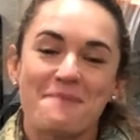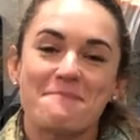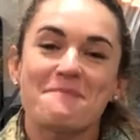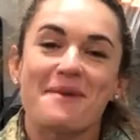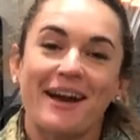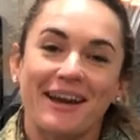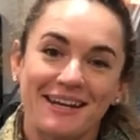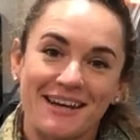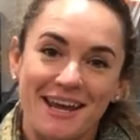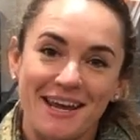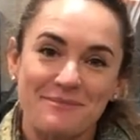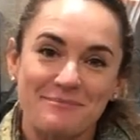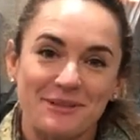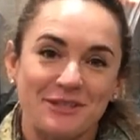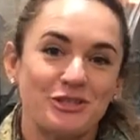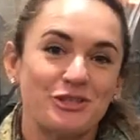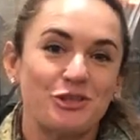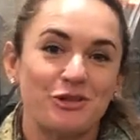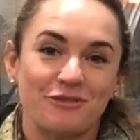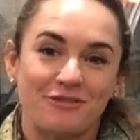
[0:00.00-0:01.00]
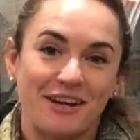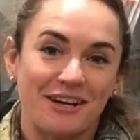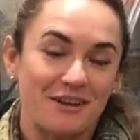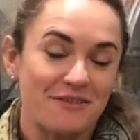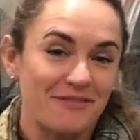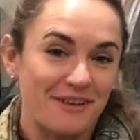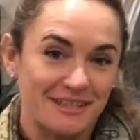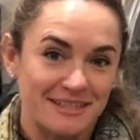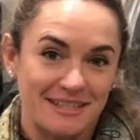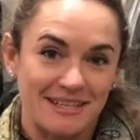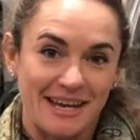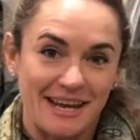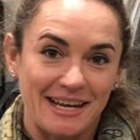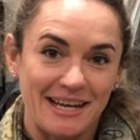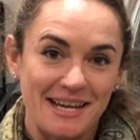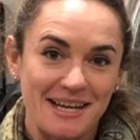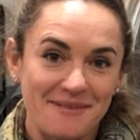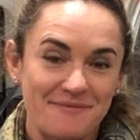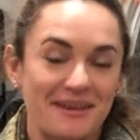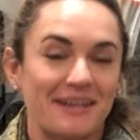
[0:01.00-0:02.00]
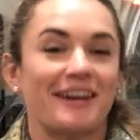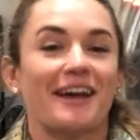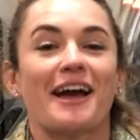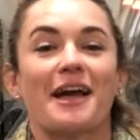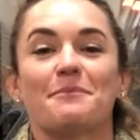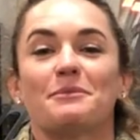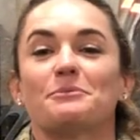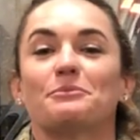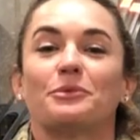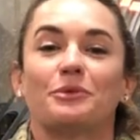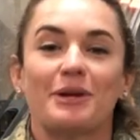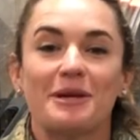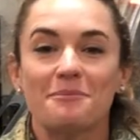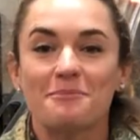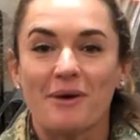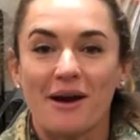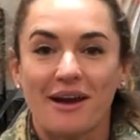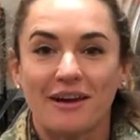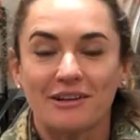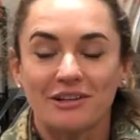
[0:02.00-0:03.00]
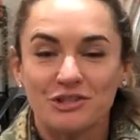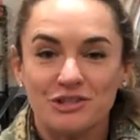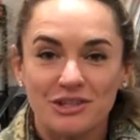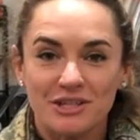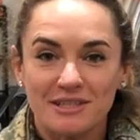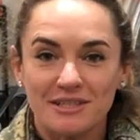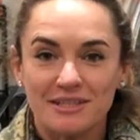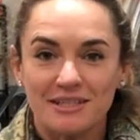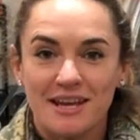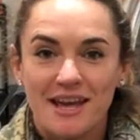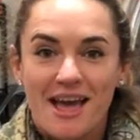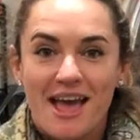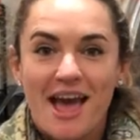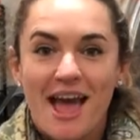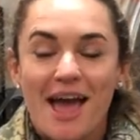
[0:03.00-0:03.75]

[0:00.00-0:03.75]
My name is Giovanna Fasanelli and I'm a marine biologist